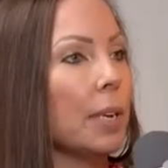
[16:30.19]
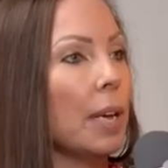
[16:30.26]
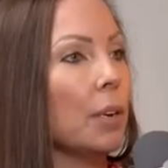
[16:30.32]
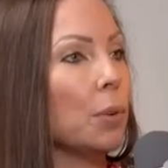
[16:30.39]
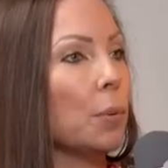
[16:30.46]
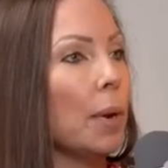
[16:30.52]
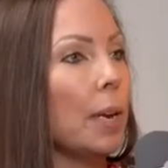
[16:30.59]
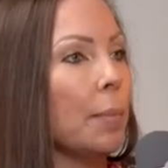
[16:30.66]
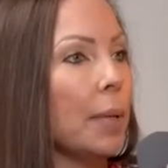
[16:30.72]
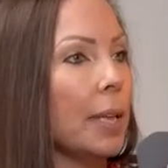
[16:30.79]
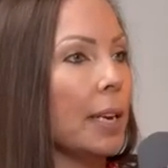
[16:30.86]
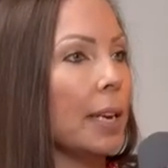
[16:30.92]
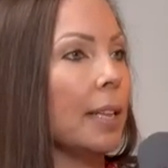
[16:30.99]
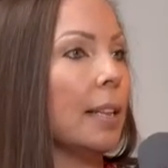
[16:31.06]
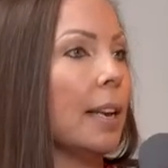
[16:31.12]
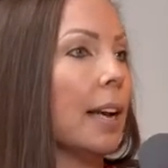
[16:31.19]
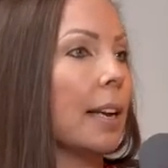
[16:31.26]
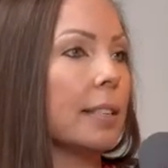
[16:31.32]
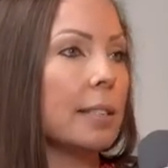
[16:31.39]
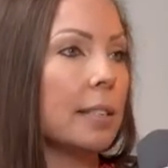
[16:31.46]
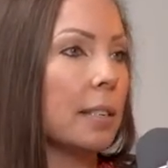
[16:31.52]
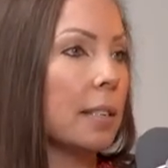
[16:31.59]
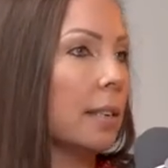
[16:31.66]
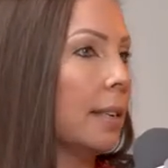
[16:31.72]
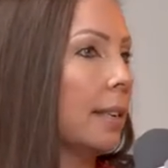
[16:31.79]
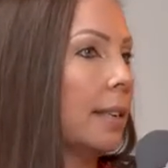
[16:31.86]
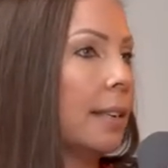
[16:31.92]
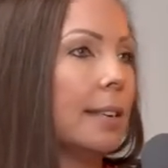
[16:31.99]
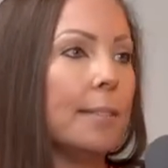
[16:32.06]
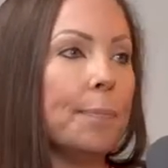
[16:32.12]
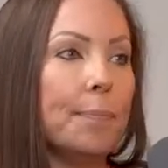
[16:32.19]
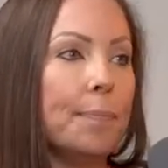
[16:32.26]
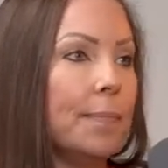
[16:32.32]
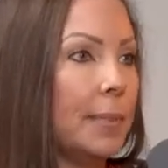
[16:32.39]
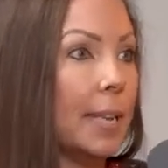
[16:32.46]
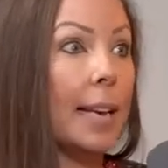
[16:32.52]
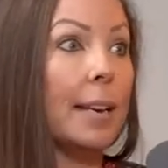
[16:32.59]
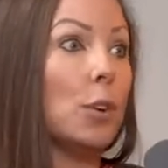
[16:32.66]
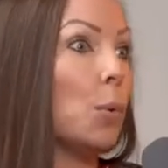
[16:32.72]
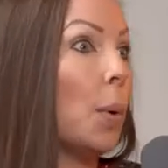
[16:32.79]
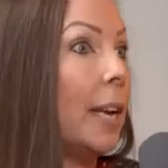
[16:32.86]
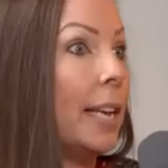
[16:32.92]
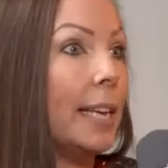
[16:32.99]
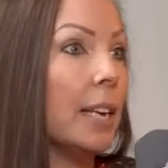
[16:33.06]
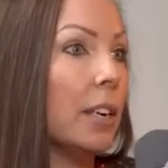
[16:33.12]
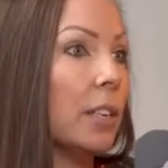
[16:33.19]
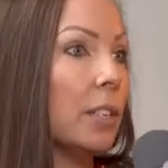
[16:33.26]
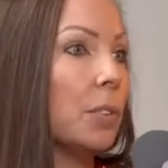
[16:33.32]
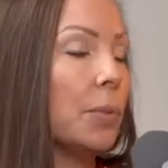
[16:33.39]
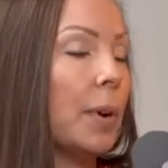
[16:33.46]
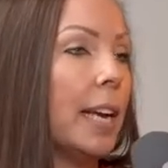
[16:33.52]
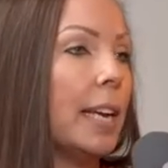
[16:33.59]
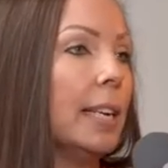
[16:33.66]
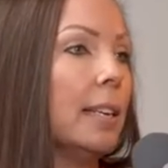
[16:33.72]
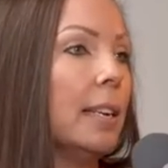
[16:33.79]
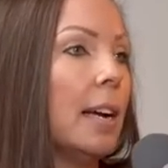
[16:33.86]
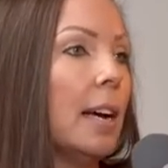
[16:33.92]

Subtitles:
10 or 20 million in the next 10 to 20 years, right?